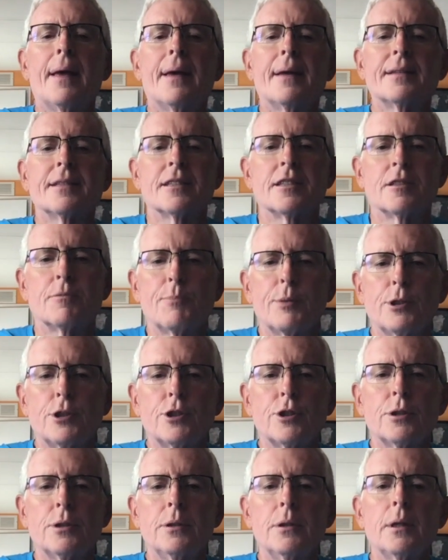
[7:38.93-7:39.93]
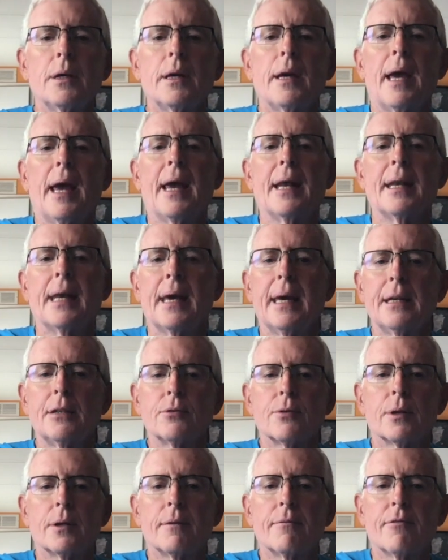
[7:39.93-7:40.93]
suspicion and
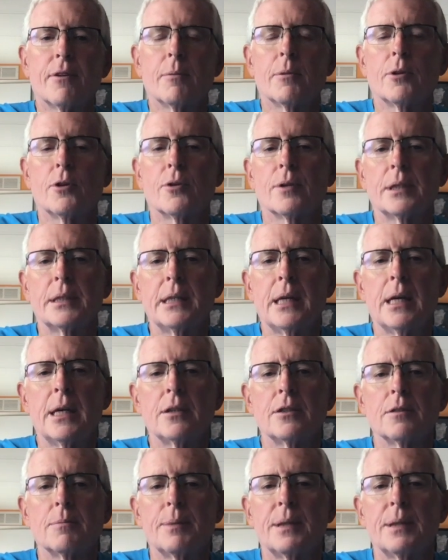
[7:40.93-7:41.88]
hatred from an early age,